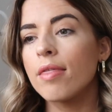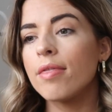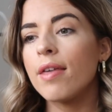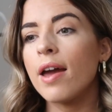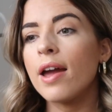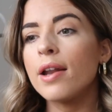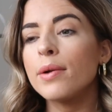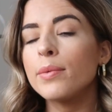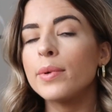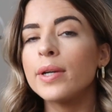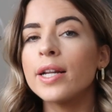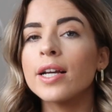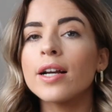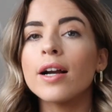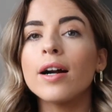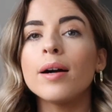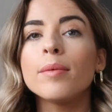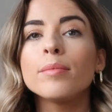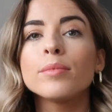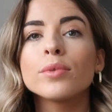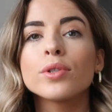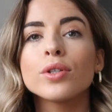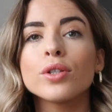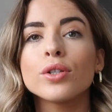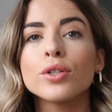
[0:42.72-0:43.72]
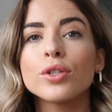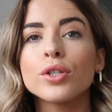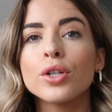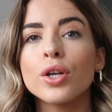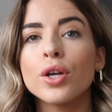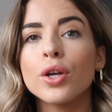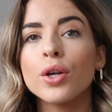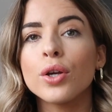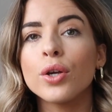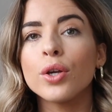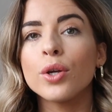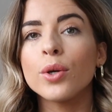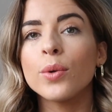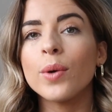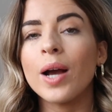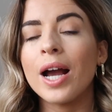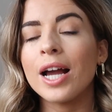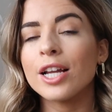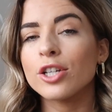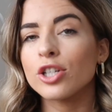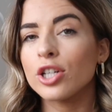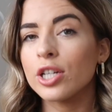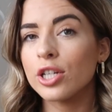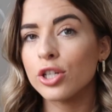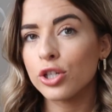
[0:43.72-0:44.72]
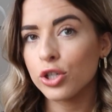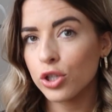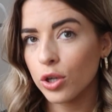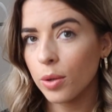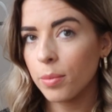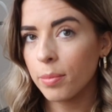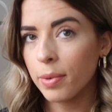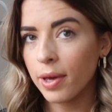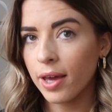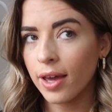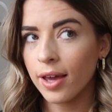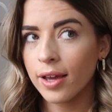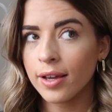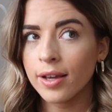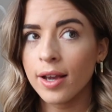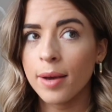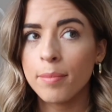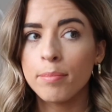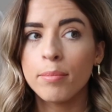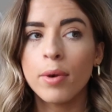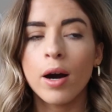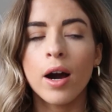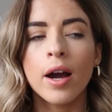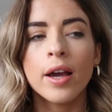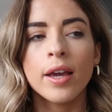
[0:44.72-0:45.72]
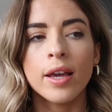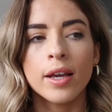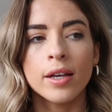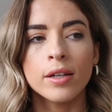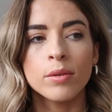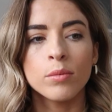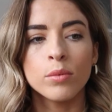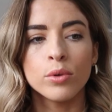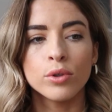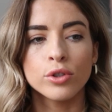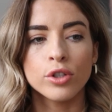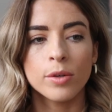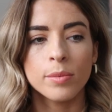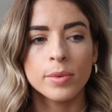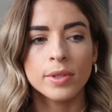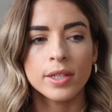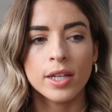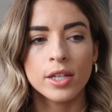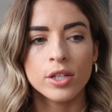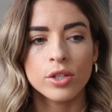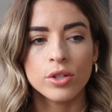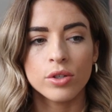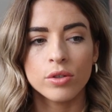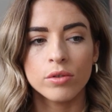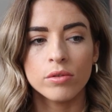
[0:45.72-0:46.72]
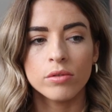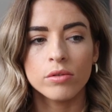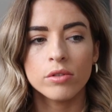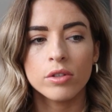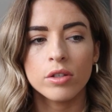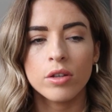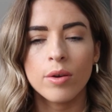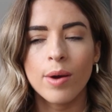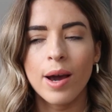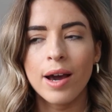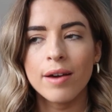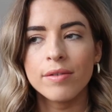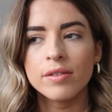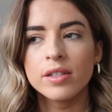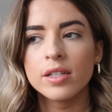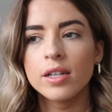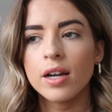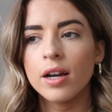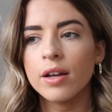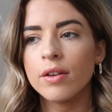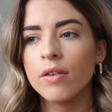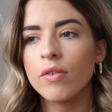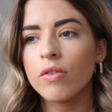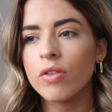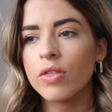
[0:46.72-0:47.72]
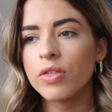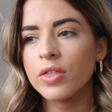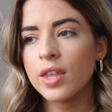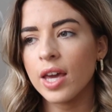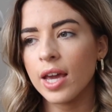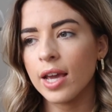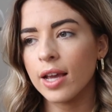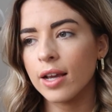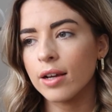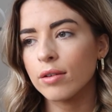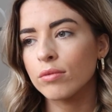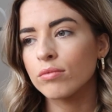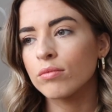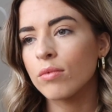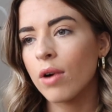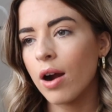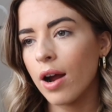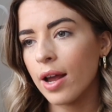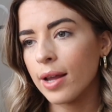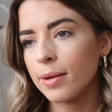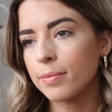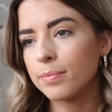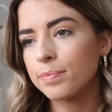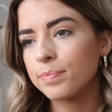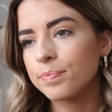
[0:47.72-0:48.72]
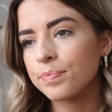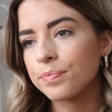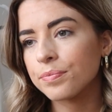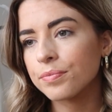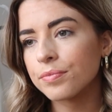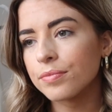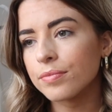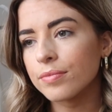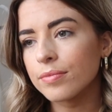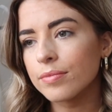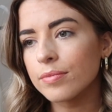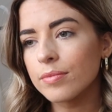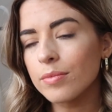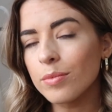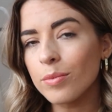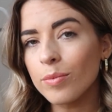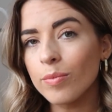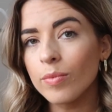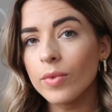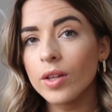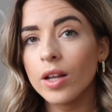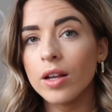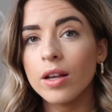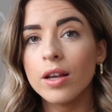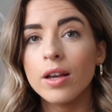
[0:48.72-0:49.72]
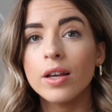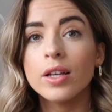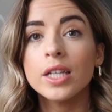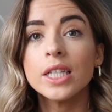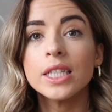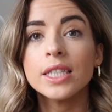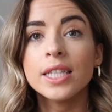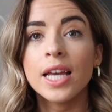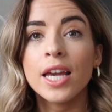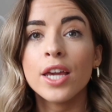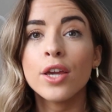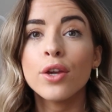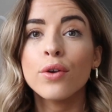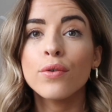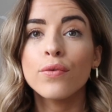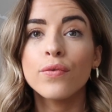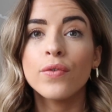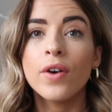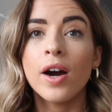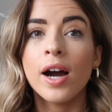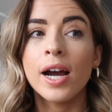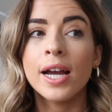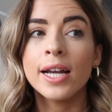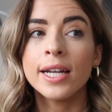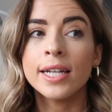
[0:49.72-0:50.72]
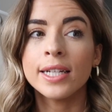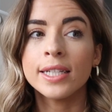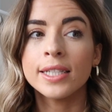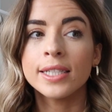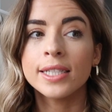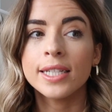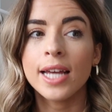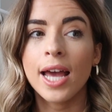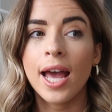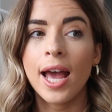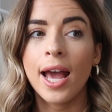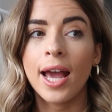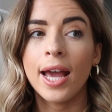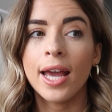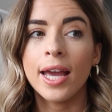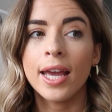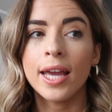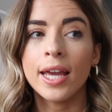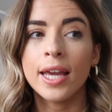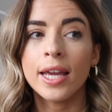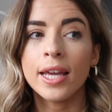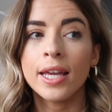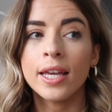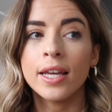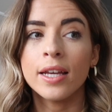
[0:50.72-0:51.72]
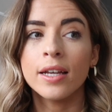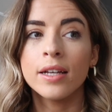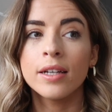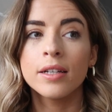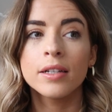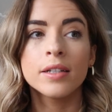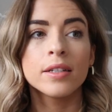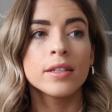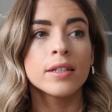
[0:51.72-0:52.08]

Then when it comes to actually shopping and buying wardrobe essentials, you have to kind of think, right, say you find a